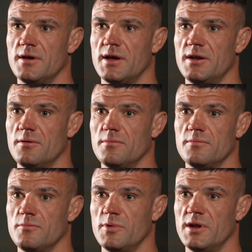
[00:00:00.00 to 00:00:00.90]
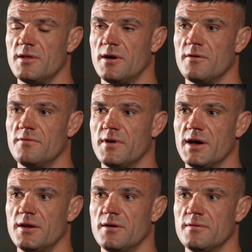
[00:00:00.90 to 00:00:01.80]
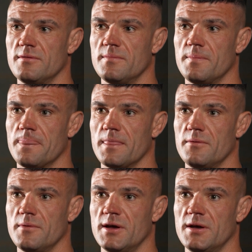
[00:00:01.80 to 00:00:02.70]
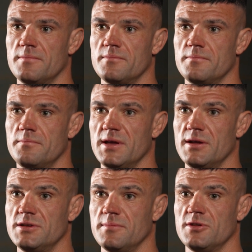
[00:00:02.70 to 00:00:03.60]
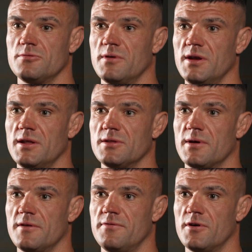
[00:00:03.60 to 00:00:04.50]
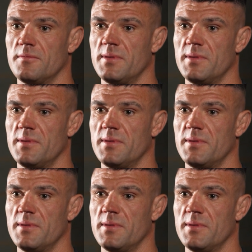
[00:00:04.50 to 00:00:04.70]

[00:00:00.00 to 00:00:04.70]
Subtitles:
I ended up winning the whole final, beating Jimmy Sweeney. So I had 4